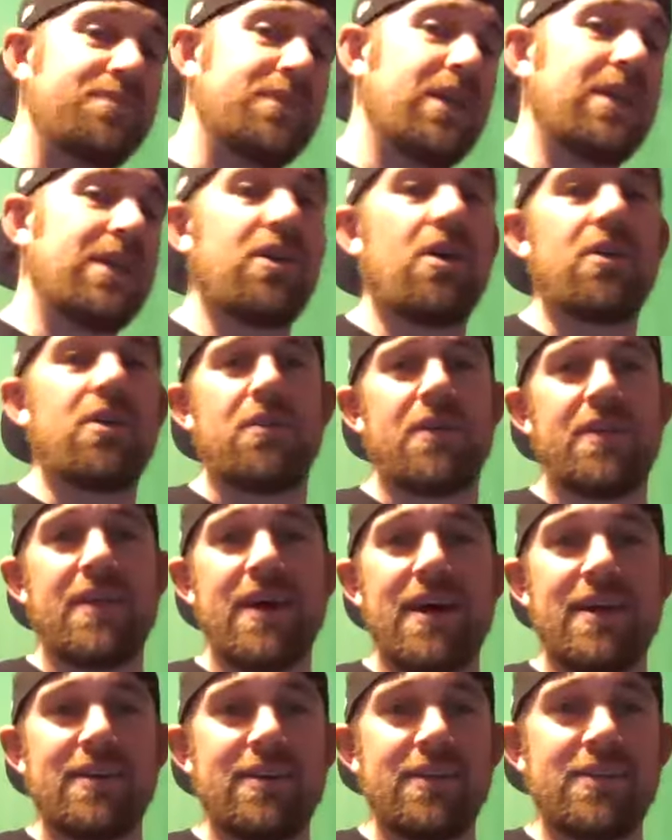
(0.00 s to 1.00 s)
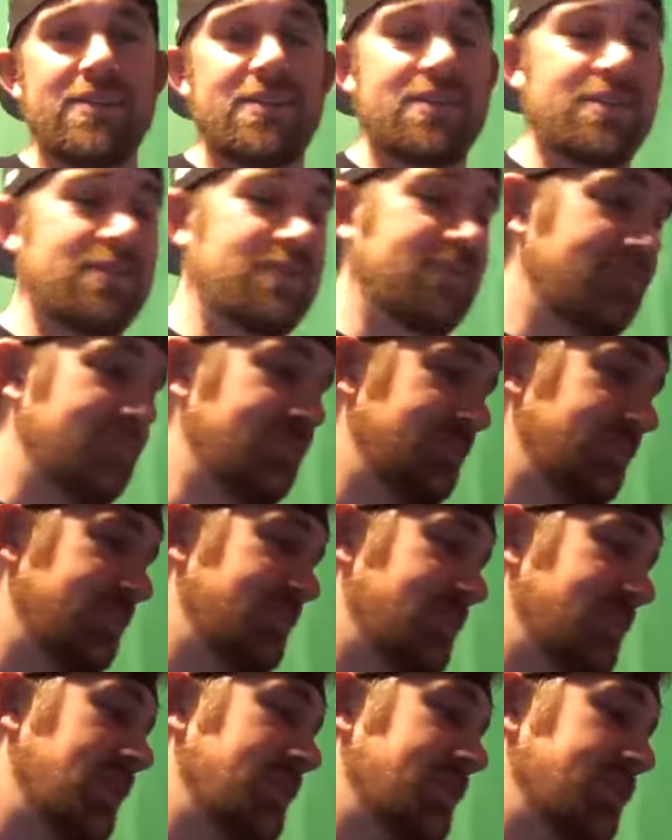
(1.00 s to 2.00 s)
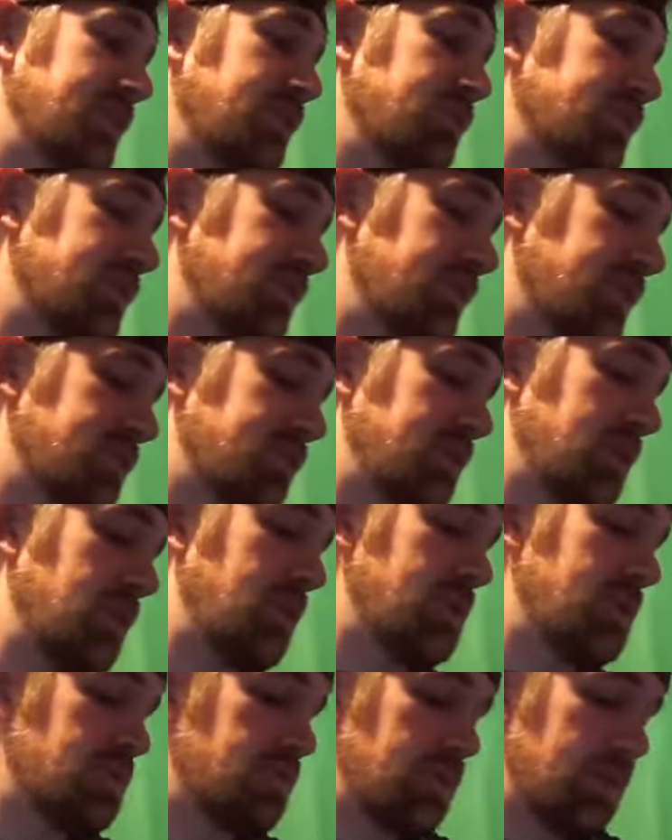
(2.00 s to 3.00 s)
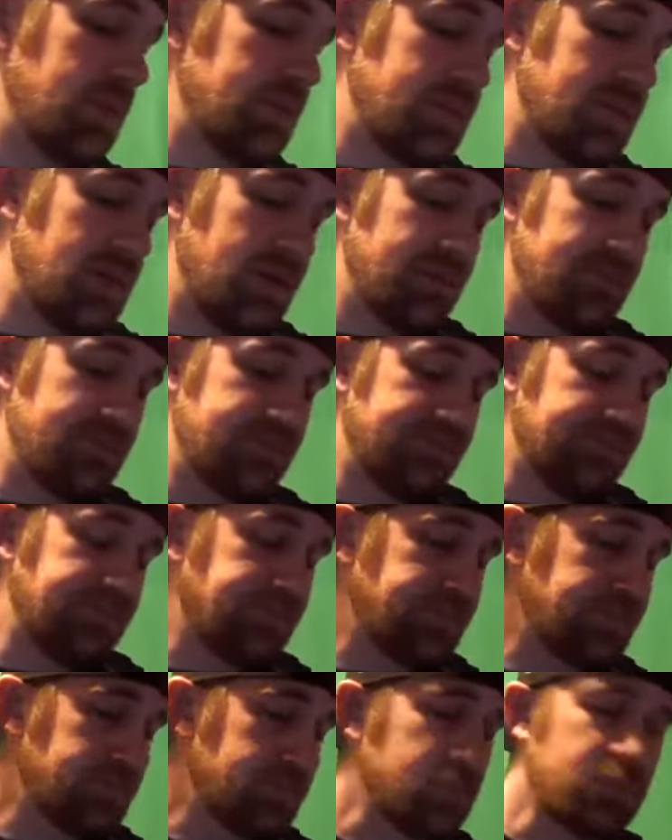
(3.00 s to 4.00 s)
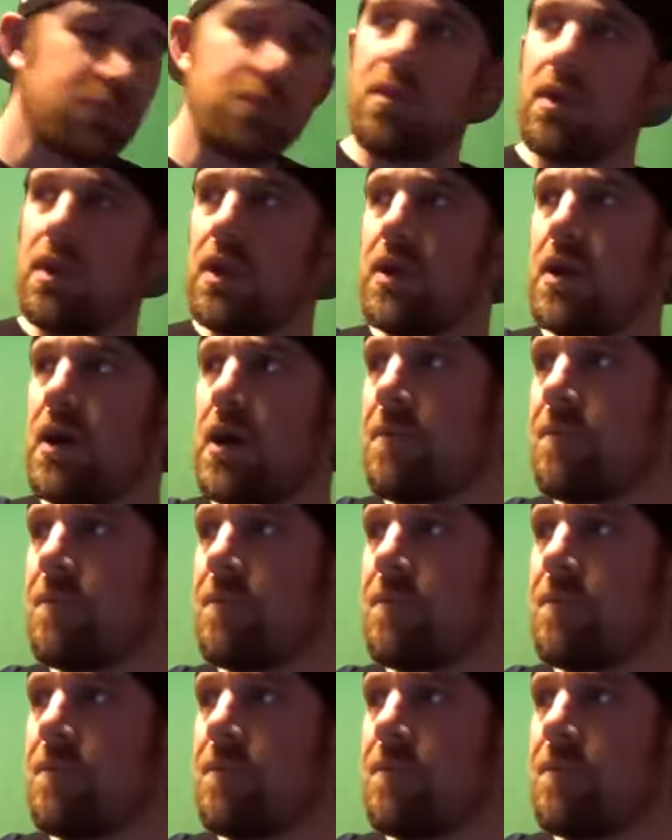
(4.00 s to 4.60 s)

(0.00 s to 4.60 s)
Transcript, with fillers: And not only that, he's has years of experience, but um, yeah.